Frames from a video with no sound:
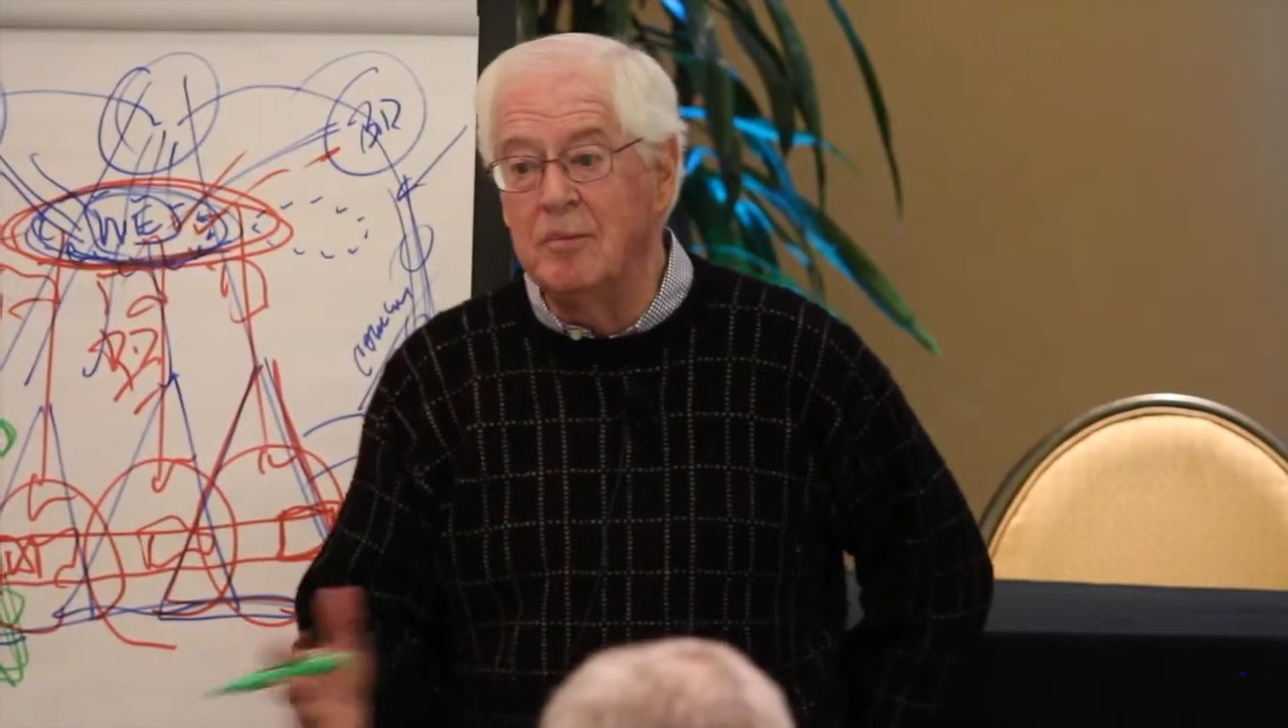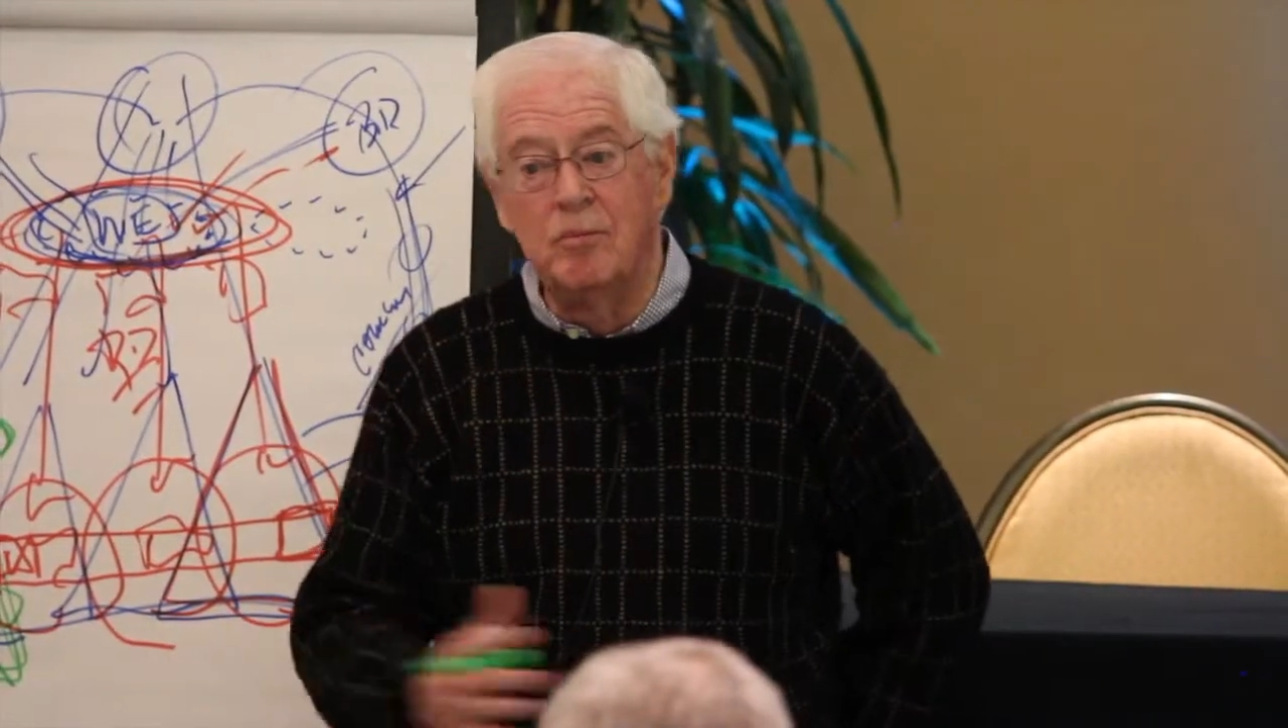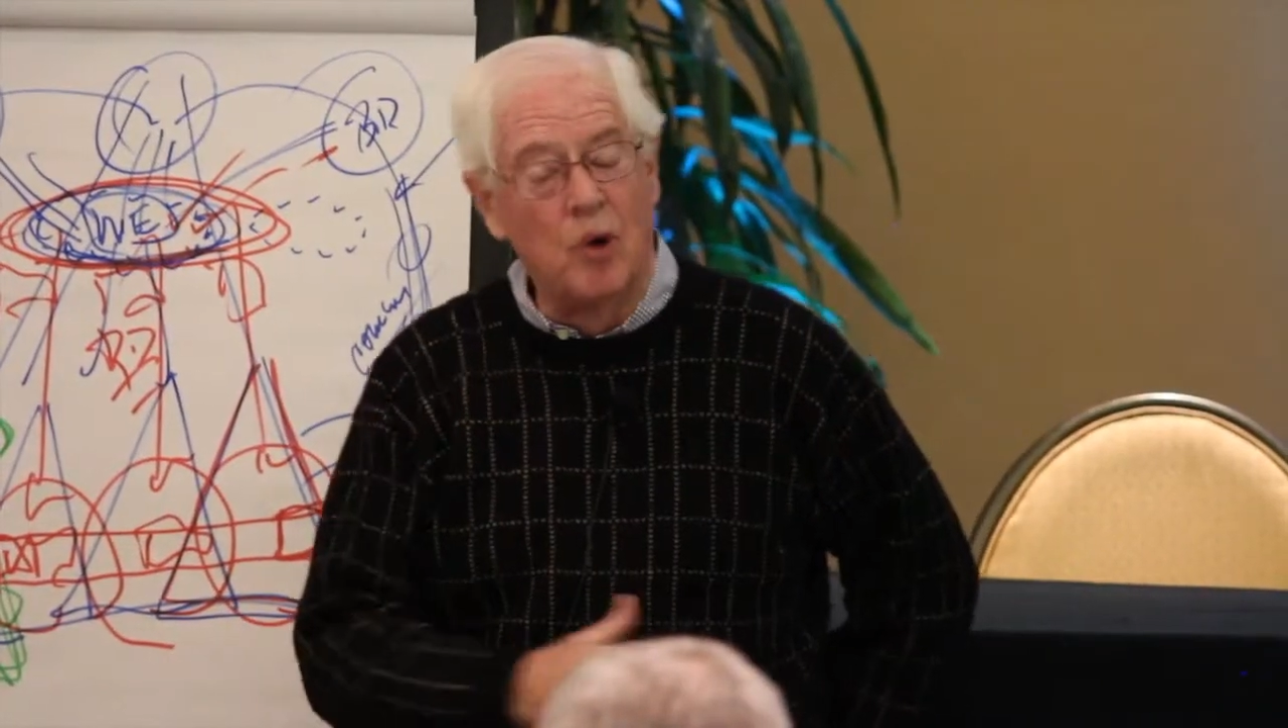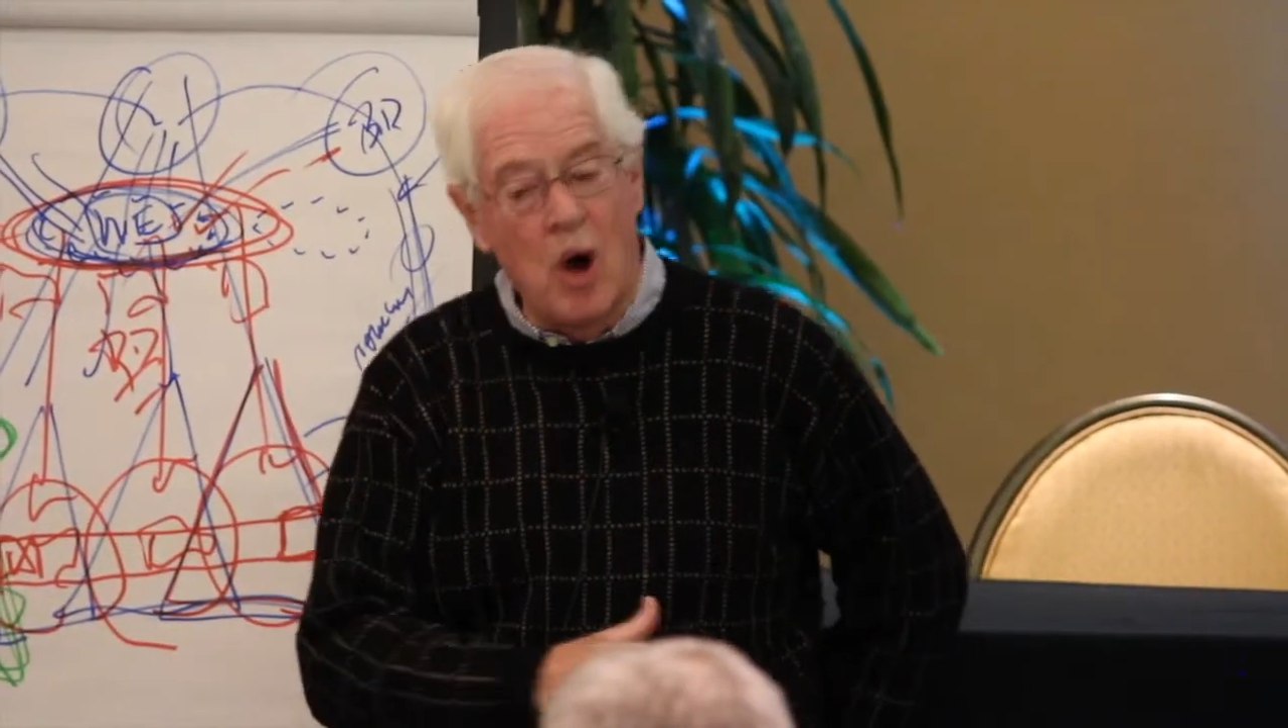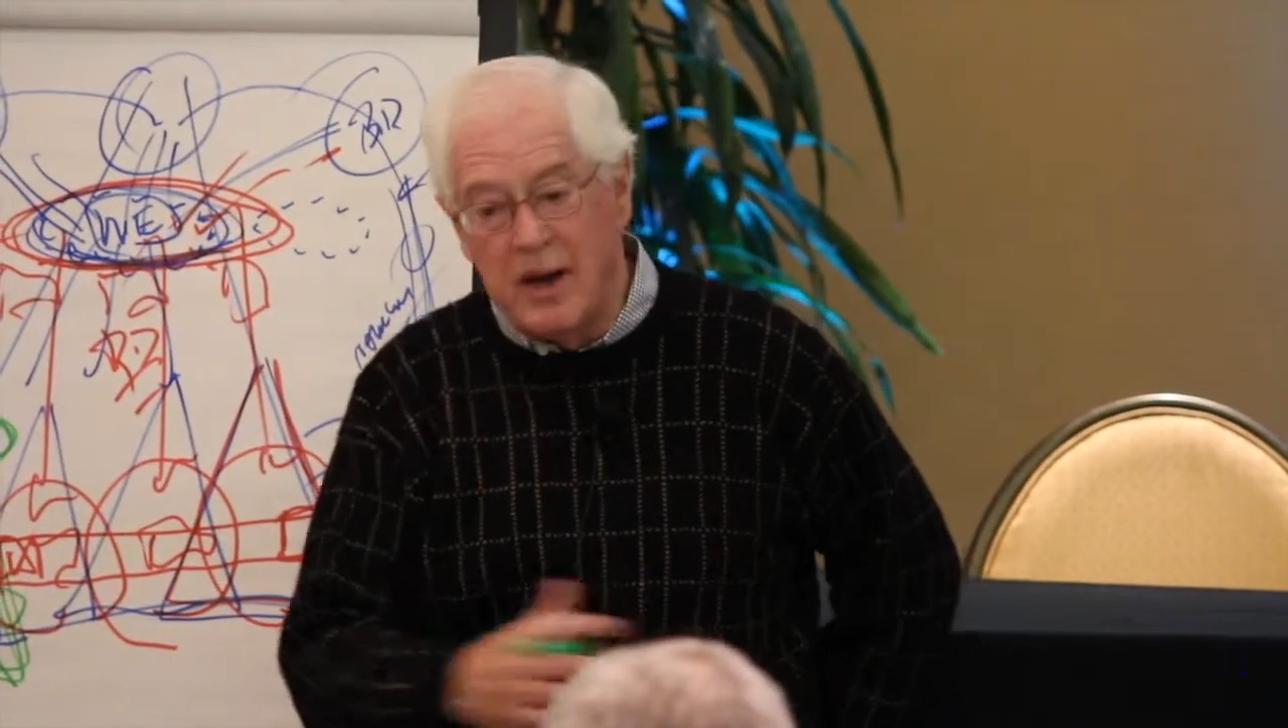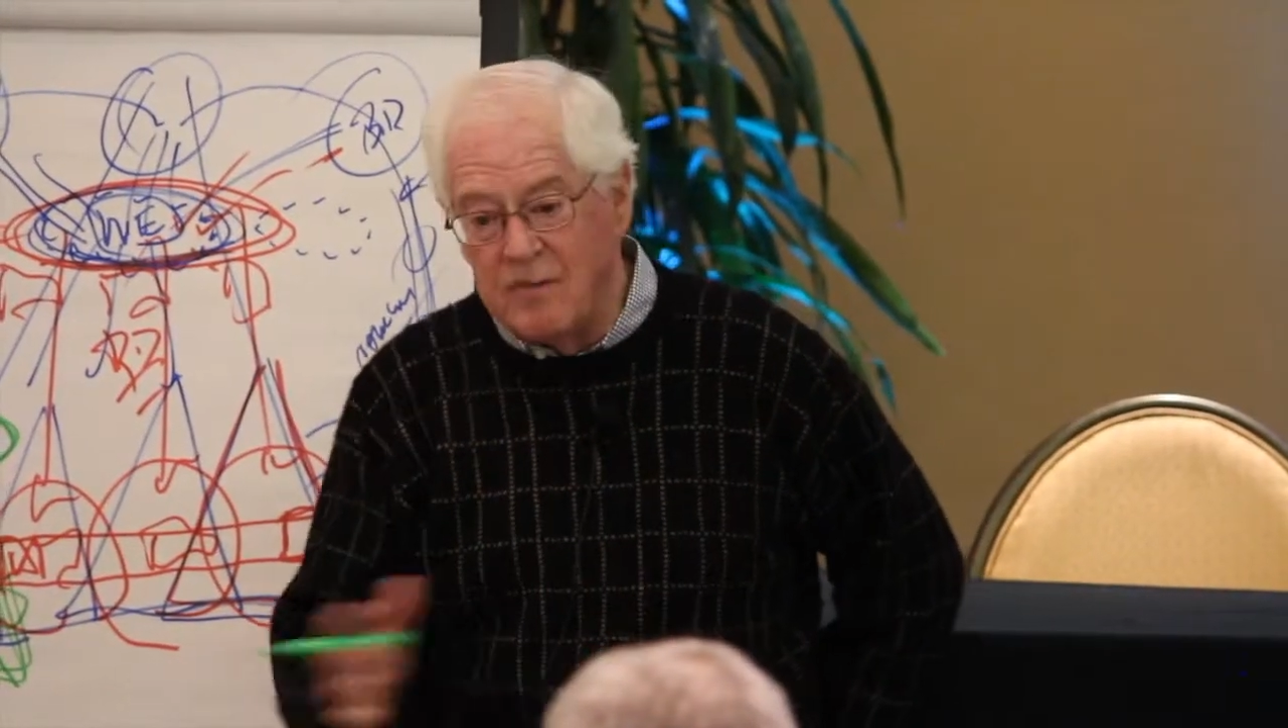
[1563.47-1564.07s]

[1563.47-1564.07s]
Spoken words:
broad